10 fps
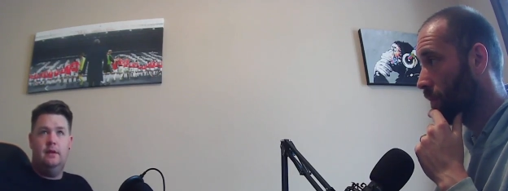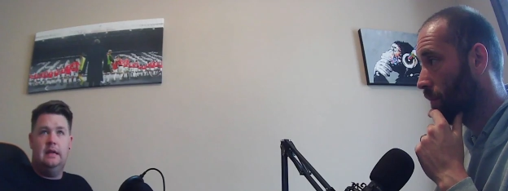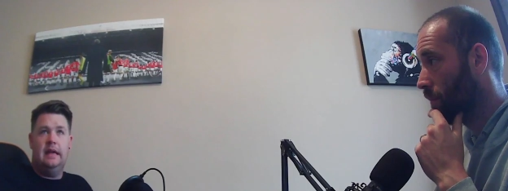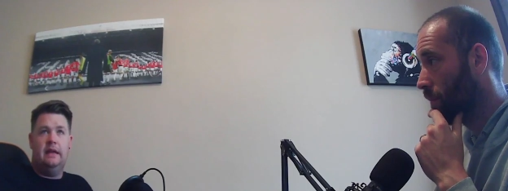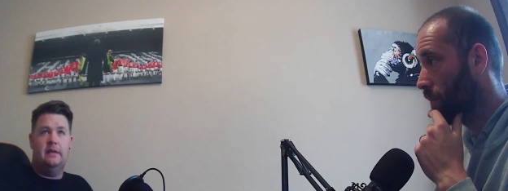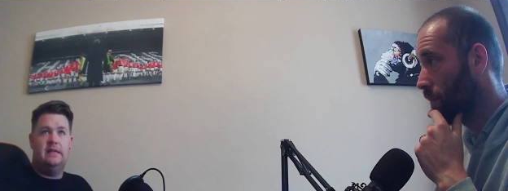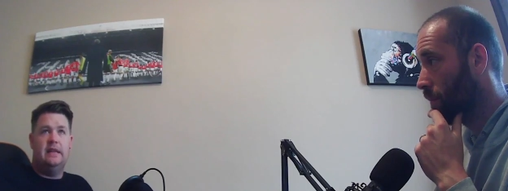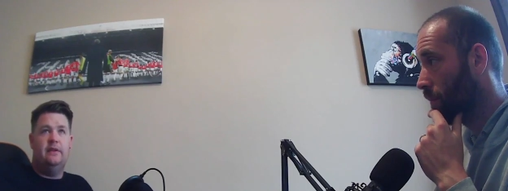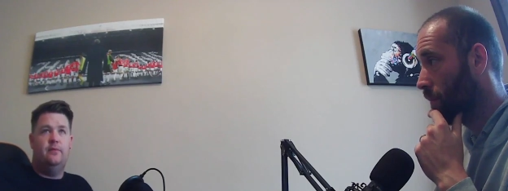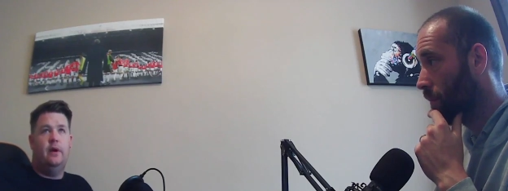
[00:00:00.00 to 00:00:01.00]
Speaker 1: kick in the
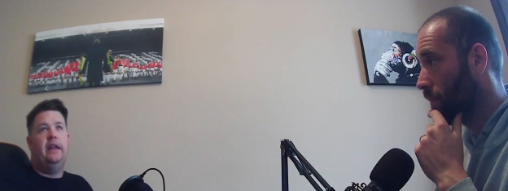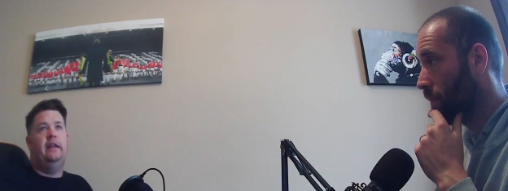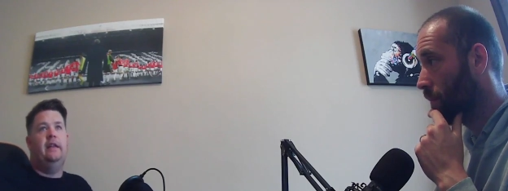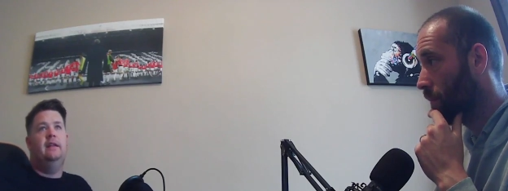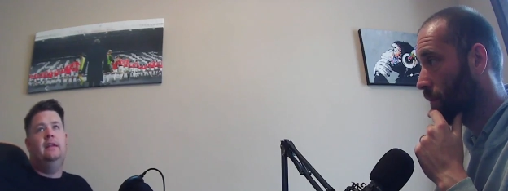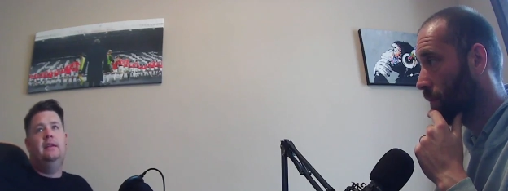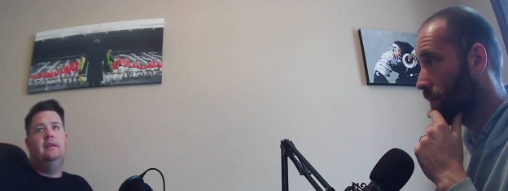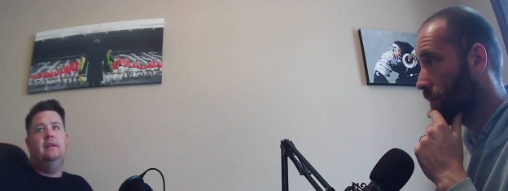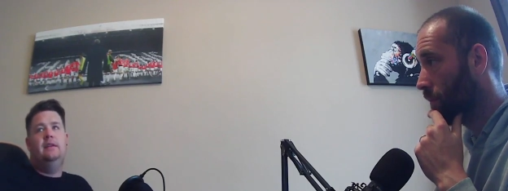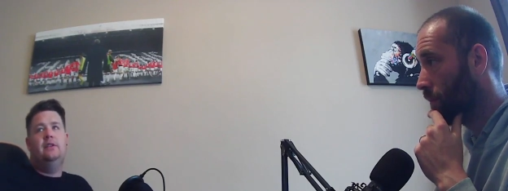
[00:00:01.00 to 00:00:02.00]
teeth when
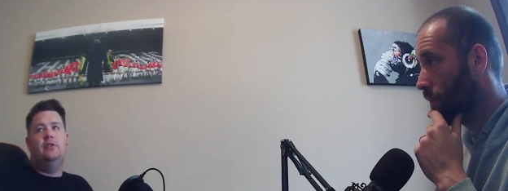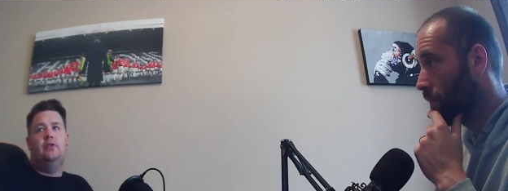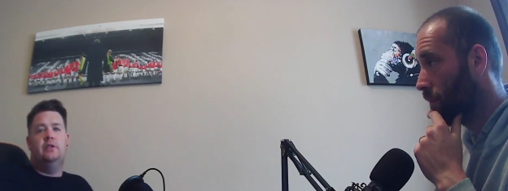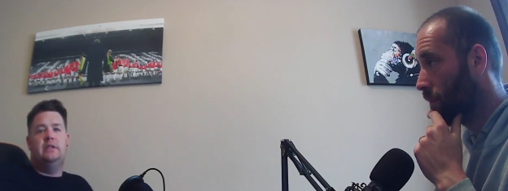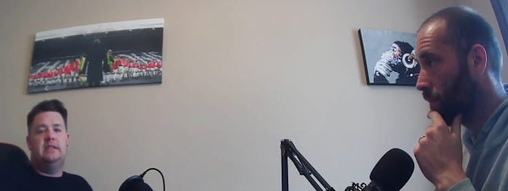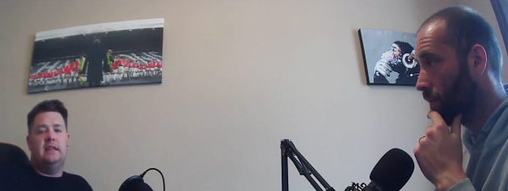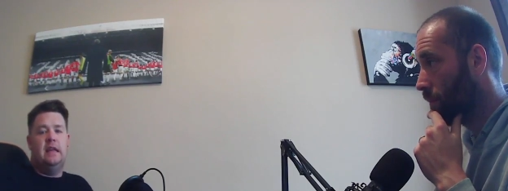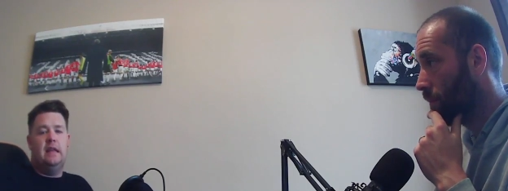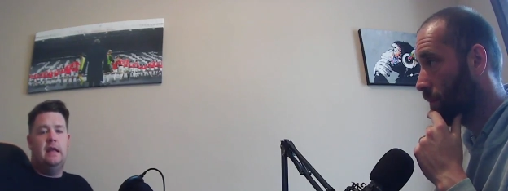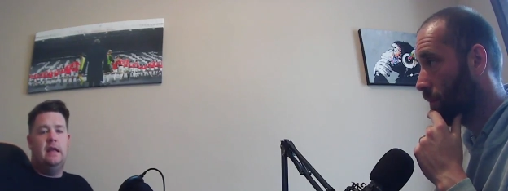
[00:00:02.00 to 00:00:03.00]
you could
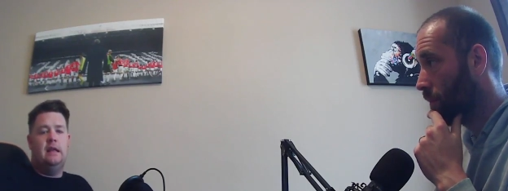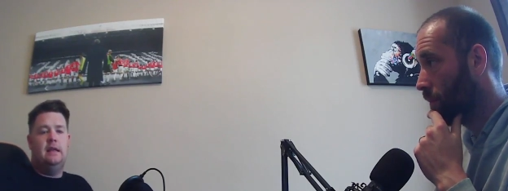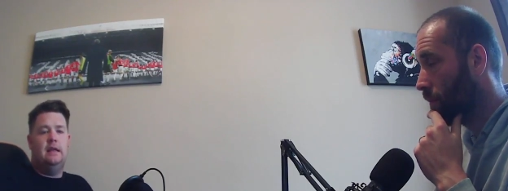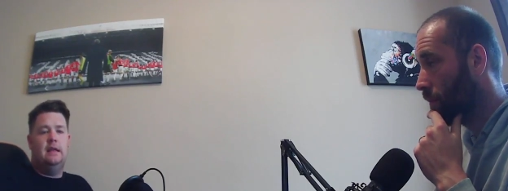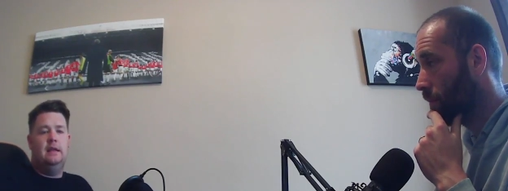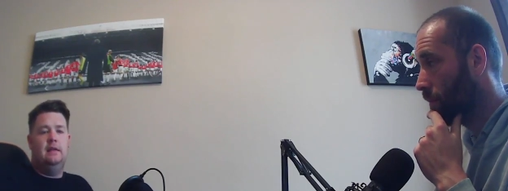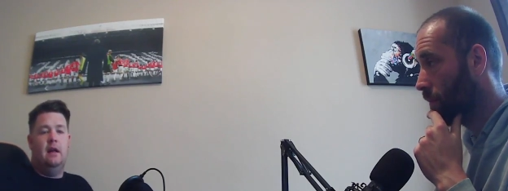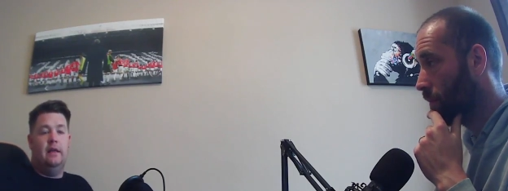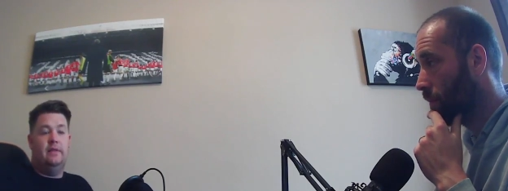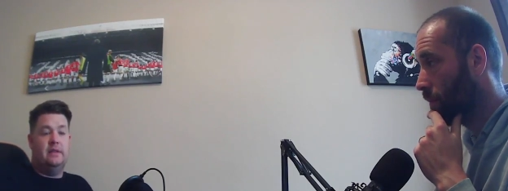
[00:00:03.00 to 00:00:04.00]
see
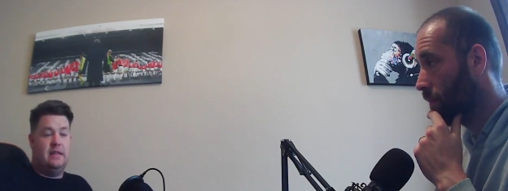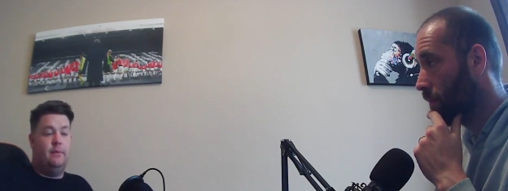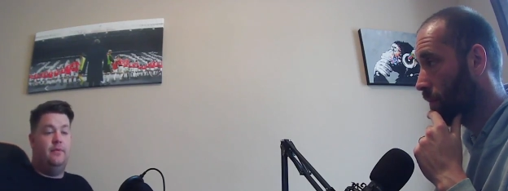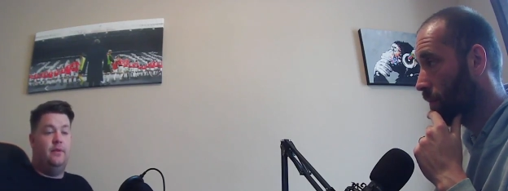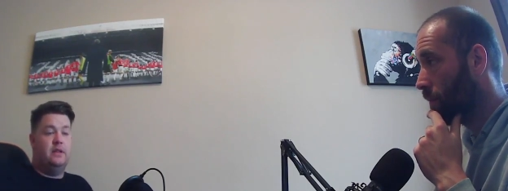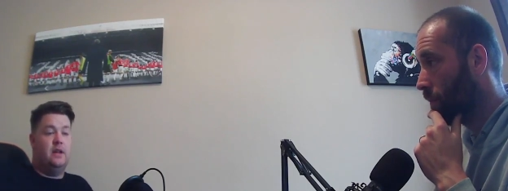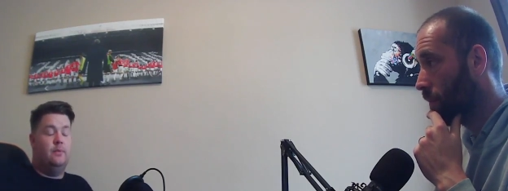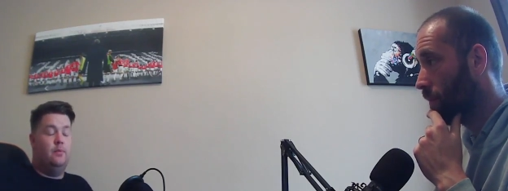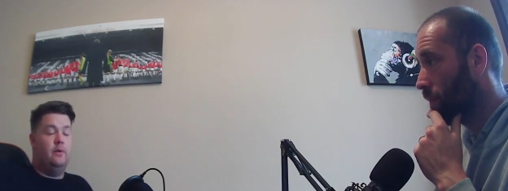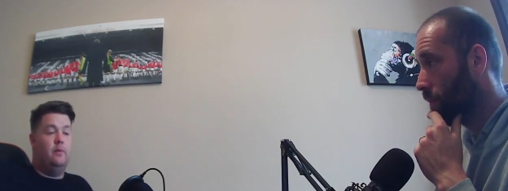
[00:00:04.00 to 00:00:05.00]
like this summer, for
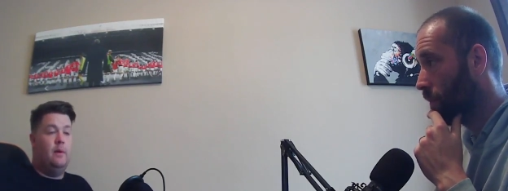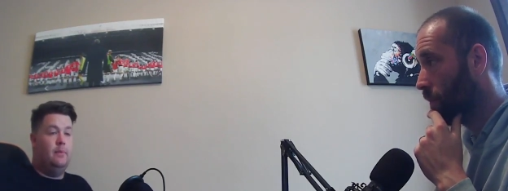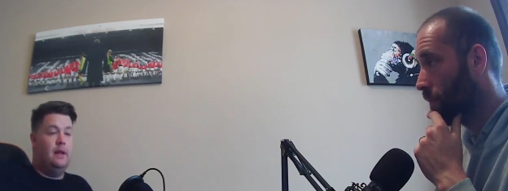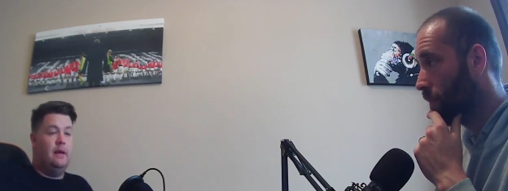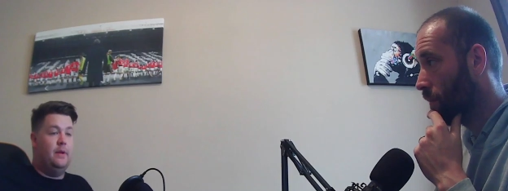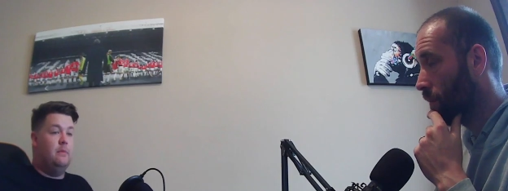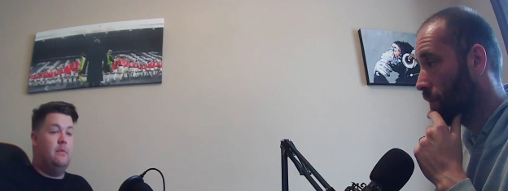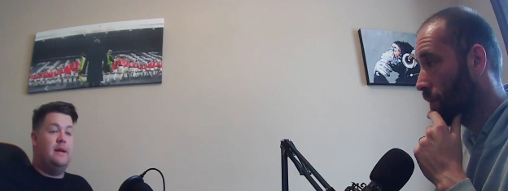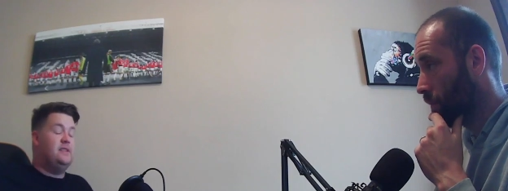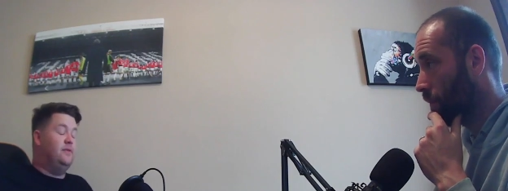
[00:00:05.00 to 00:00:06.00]
example, with Wembley. I mean, I'm a
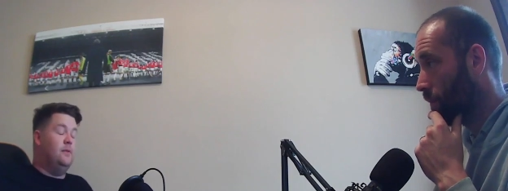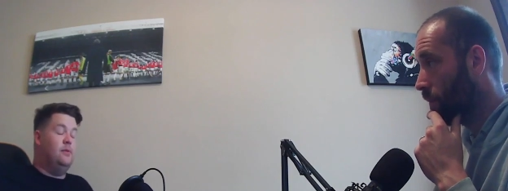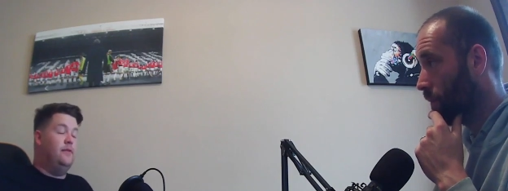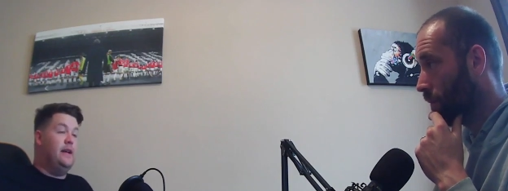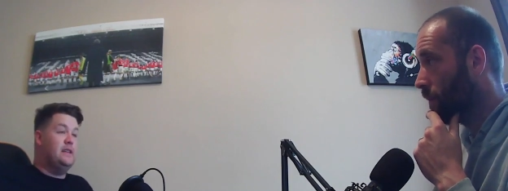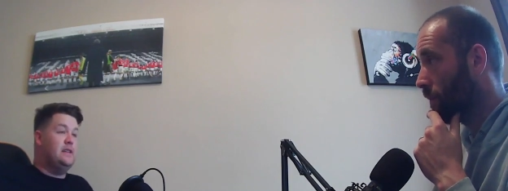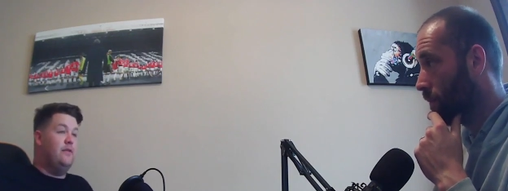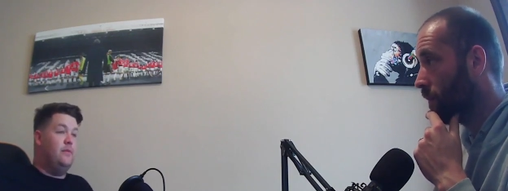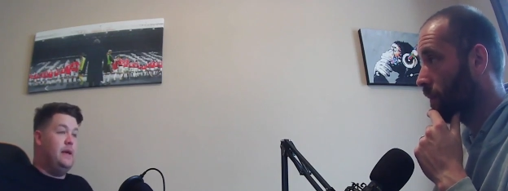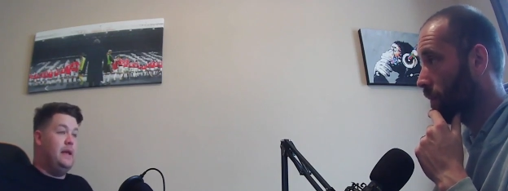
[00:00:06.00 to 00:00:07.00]
massive football fan, so
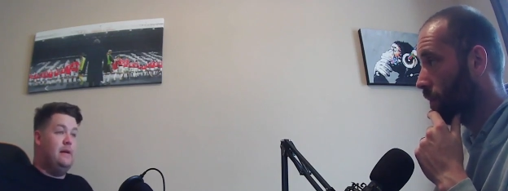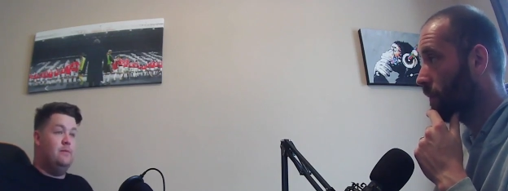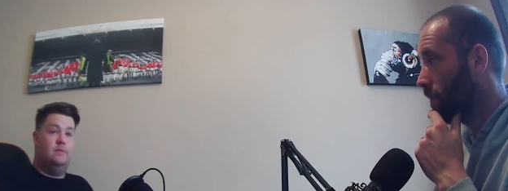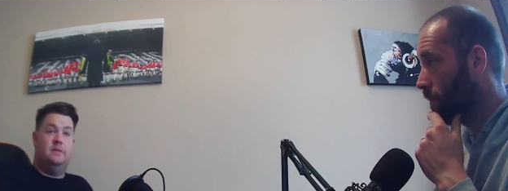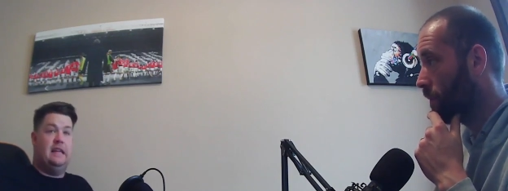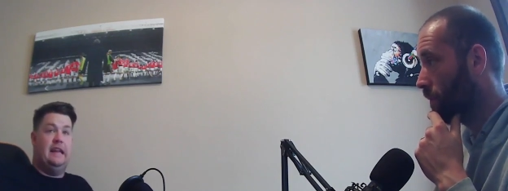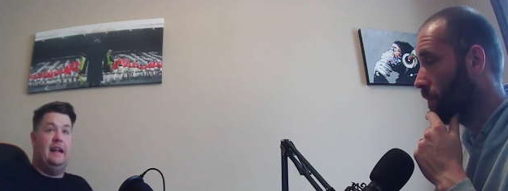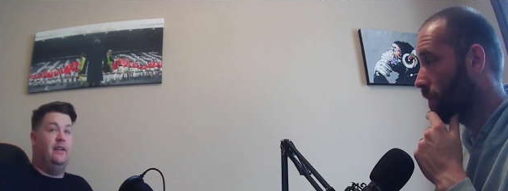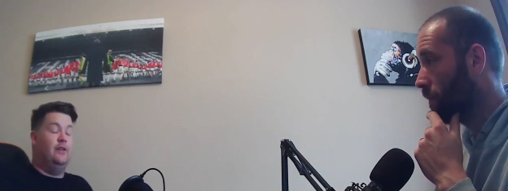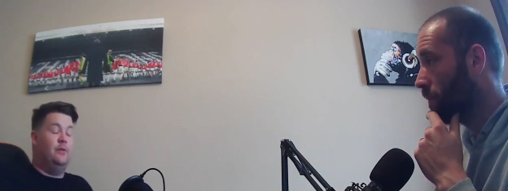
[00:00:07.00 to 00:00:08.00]
for me, seeing
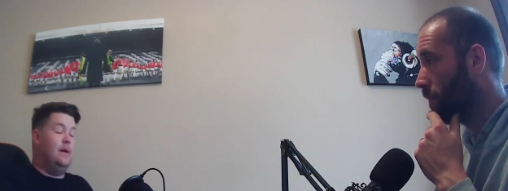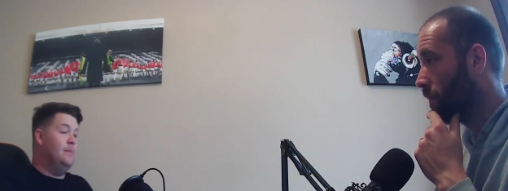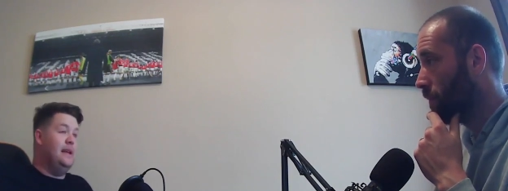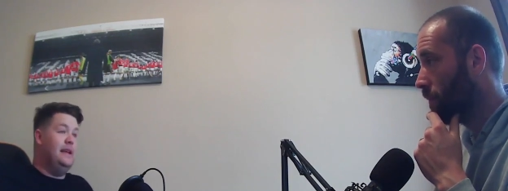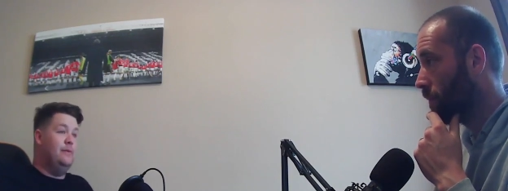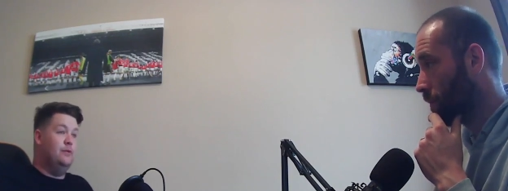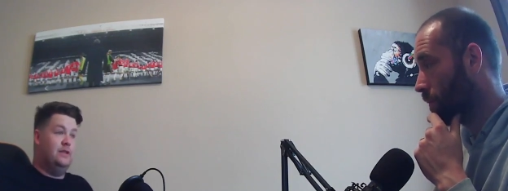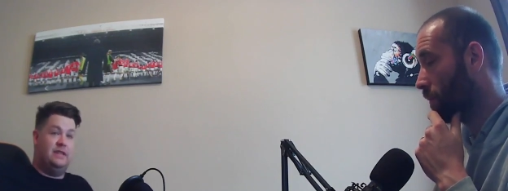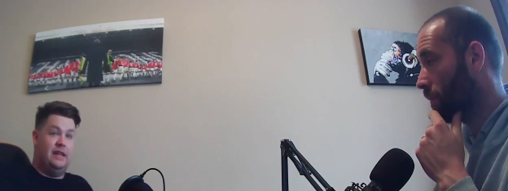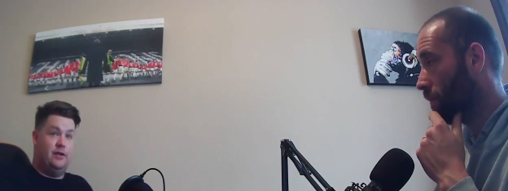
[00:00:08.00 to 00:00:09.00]
England at Wembley
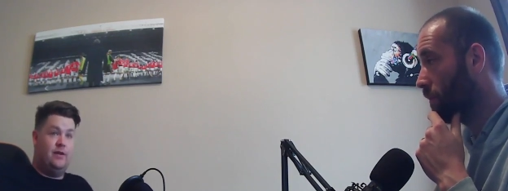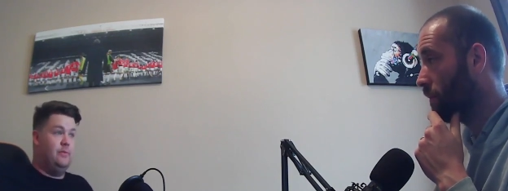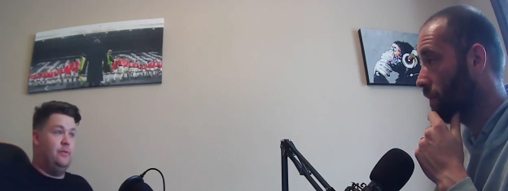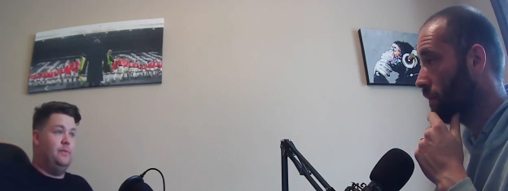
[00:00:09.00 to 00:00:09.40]
was hmm. incredible.